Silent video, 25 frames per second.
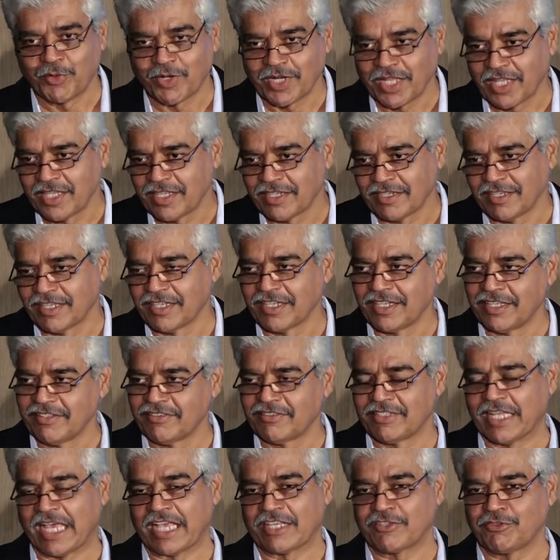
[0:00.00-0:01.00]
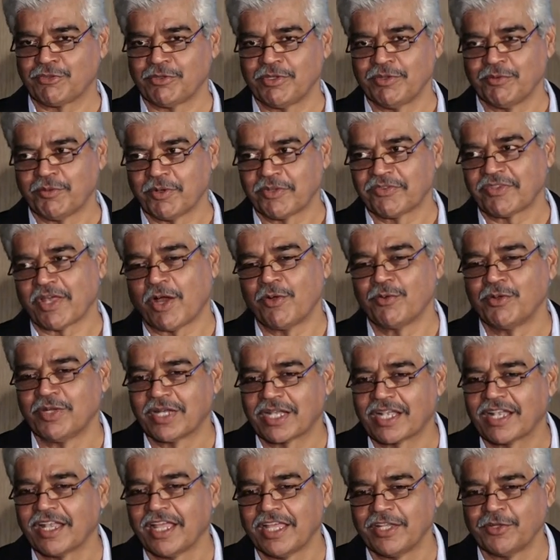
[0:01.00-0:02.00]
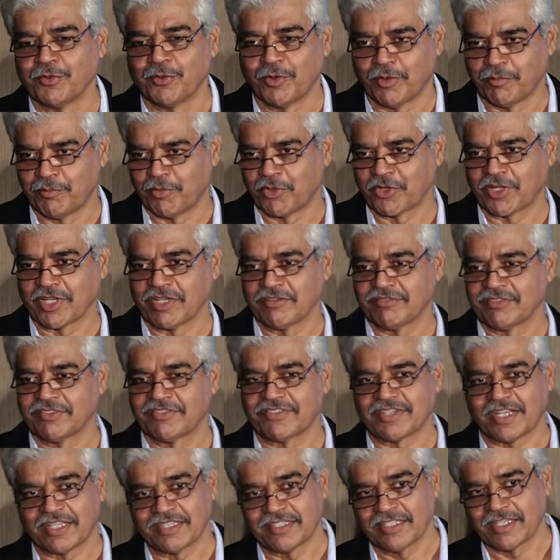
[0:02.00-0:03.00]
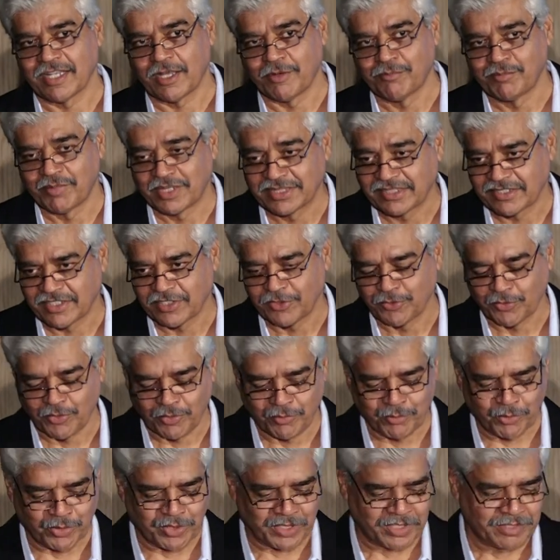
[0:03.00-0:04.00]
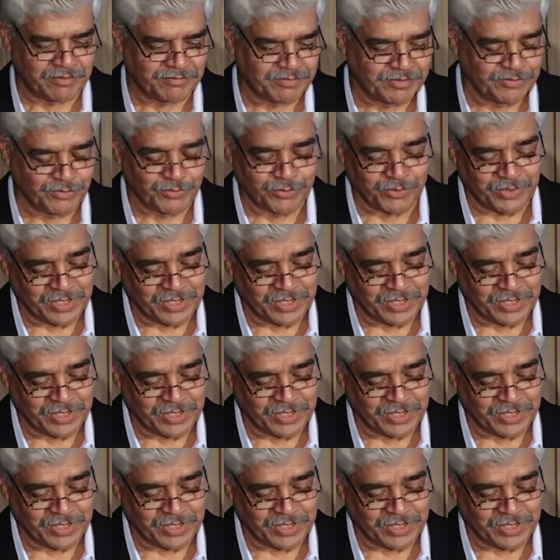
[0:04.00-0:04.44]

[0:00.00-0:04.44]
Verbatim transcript: what I realized actually was how little I know about elephants rather than how much I know about elephants.